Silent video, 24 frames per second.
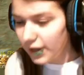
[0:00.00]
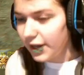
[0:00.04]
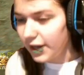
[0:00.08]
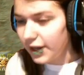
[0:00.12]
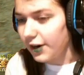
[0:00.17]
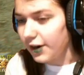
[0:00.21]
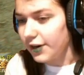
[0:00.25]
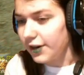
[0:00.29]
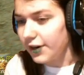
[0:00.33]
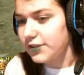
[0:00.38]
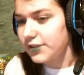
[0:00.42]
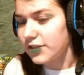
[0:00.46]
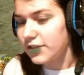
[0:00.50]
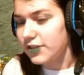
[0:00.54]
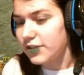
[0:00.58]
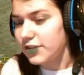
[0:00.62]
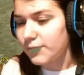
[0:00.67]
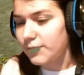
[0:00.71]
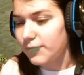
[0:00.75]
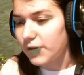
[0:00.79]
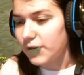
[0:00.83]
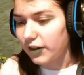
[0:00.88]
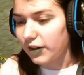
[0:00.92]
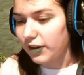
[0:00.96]
Here it is. It's
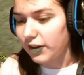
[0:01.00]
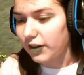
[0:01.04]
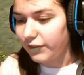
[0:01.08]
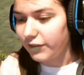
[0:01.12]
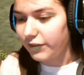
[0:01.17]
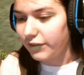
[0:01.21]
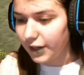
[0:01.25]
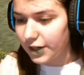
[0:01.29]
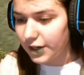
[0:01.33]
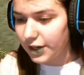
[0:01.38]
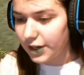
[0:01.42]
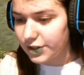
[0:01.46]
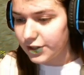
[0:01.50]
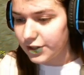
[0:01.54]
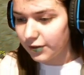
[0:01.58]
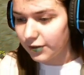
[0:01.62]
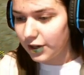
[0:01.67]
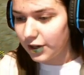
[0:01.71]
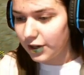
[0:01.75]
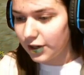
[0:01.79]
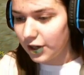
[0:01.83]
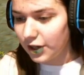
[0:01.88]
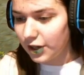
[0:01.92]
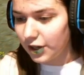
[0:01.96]
from Dark Affiliation.
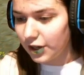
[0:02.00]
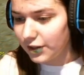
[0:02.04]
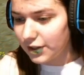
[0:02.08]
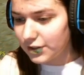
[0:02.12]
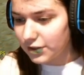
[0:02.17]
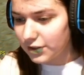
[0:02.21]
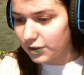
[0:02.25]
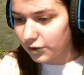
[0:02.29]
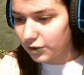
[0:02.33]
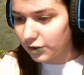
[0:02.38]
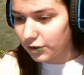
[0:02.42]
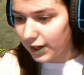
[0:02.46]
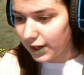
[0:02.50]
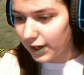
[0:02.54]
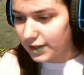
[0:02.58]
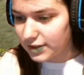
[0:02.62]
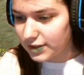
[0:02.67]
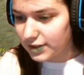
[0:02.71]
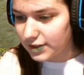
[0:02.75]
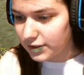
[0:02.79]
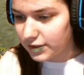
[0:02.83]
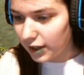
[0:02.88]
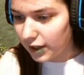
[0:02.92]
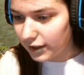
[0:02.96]
This
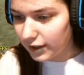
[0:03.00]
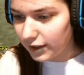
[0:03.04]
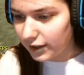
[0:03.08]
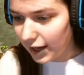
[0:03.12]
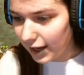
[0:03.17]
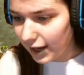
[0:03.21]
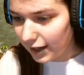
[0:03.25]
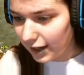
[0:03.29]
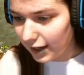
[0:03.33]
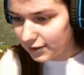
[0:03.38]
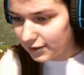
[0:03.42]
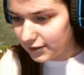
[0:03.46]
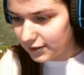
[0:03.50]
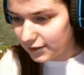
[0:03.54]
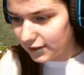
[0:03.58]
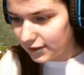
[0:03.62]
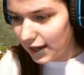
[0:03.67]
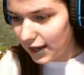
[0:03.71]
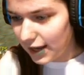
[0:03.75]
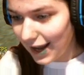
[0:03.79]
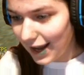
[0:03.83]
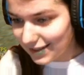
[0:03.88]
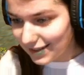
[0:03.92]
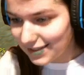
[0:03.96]
grants Dark
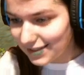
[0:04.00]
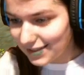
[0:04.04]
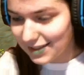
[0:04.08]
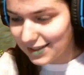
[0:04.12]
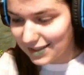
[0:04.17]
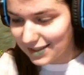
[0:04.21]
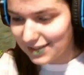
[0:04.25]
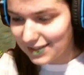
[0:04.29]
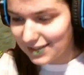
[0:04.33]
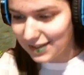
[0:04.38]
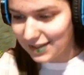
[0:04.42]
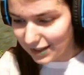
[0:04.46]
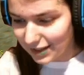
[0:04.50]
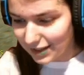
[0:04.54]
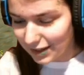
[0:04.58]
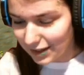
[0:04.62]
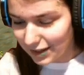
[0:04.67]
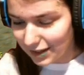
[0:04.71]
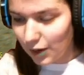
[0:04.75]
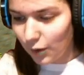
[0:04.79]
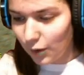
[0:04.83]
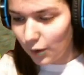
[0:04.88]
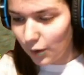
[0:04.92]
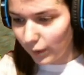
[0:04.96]
Ecstasy
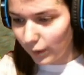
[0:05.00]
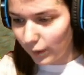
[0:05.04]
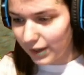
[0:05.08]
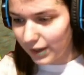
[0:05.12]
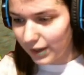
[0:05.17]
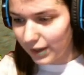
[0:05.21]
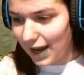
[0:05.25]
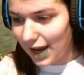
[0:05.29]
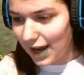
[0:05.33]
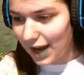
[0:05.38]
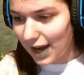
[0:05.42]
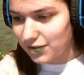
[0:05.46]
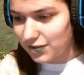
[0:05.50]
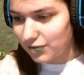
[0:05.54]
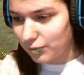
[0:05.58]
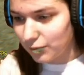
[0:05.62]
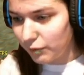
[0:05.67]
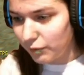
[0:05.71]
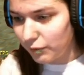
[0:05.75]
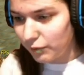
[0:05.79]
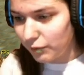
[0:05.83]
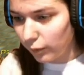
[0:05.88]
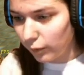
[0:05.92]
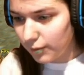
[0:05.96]
when cast,
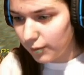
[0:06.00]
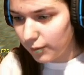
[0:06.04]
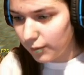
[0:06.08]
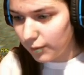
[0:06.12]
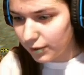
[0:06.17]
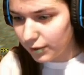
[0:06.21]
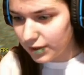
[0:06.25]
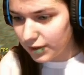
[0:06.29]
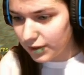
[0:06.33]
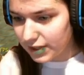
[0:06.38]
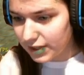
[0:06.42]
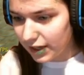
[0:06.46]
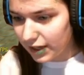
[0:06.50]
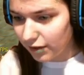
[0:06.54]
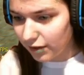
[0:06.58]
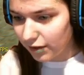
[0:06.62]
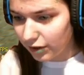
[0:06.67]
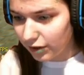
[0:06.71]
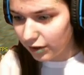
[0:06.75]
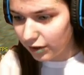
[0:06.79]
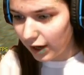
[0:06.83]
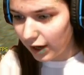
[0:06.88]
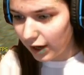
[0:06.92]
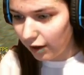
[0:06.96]
removing 1% of
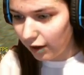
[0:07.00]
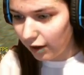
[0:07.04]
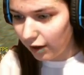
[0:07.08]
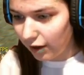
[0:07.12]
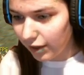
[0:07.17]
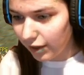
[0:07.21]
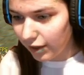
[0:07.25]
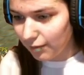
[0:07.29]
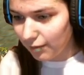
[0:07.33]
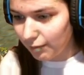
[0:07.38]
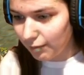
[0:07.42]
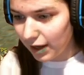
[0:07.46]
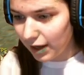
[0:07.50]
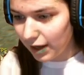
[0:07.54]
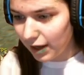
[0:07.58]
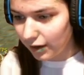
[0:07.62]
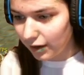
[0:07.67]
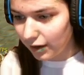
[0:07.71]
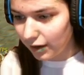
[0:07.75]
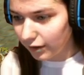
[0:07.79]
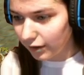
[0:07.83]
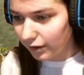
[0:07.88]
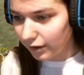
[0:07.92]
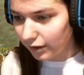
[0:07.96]
your health and
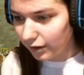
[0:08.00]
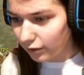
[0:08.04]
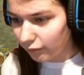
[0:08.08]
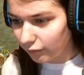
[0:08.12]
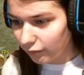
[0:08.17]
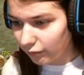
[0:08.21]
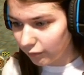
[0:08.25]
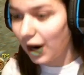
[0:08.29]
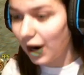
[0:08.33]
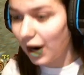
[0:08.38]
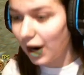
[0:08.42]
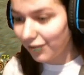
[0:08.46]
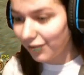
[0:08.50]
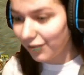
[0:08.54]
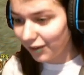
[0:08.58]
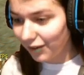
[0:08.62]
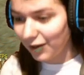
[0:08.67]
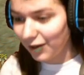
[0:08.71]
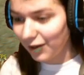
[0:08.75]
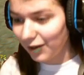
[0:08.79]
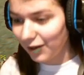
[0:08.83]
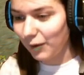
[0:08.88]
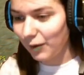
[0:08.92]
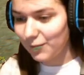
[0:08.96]
mana.
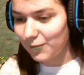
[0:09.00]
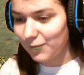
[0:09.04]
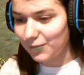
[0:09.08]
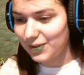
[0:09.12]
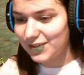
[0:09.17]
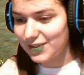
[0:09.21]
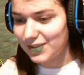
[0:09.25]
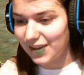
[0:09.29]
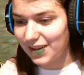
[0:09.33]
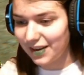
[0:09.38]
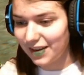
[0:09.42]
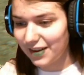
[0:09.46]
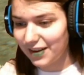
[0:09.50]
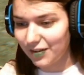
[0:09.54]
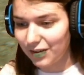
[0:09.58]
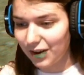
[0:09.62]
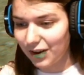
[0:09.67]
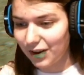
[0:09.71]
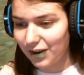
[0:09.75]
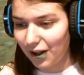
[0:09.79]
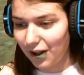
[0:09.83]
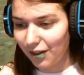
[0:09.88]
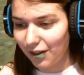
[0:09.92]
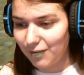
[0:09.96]
Recovering 1% of your
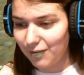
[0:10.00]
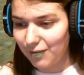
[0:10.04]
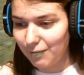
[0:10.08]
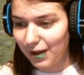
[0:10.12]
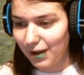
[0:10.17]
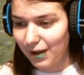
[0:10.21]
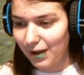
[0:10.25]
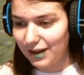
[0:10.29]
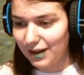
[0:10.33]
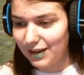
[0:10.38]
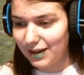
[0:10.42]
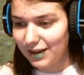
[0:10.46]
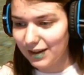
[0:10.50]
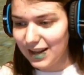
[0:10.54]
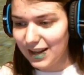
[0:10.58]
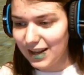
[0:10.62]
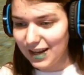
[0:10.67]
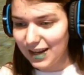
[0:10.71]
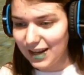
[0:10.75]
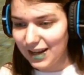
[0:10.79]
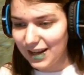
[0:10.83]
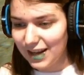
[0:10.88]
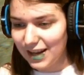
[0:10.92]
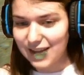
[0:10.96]
health and mana
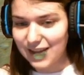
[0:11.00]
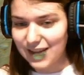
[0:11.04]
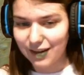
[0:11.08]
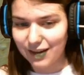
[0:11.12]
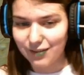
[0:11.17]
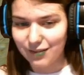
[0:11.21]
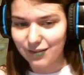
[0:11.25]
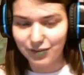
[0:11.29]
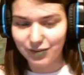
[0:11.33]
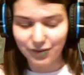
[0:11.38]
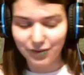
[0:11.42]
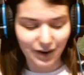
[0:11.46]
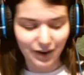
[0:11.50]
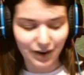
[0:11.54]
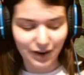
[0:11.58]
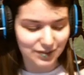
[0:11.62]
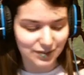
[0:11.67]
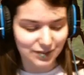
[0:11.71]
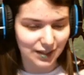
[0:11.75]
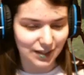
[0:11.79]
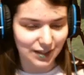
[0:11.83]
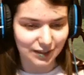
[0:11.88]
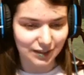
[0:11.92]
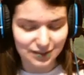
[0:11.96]
each second for 5
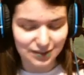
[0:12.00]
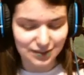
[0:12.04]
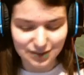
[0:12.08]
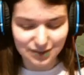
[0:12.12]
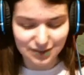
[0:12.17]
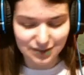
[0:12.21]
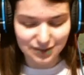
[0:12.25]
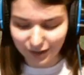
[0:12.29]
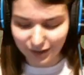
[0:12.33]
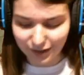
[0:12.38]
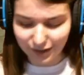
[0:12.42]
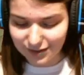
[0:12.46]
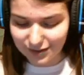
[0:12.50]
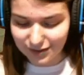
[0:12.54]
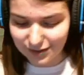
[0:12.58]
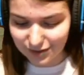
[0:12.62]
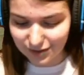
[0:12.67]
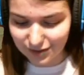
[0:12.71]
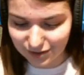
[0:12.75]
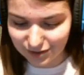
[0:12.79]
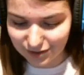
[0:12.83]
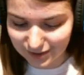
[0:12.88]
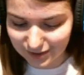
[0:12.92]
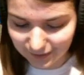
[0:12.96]
seconds. Okay, that's
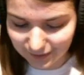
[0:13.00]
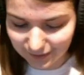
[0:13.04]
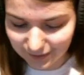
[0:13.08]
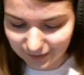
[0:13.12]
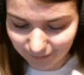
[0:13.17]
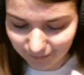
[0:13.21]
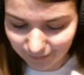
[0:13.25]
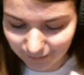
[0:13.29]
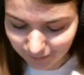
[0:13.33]
interesting.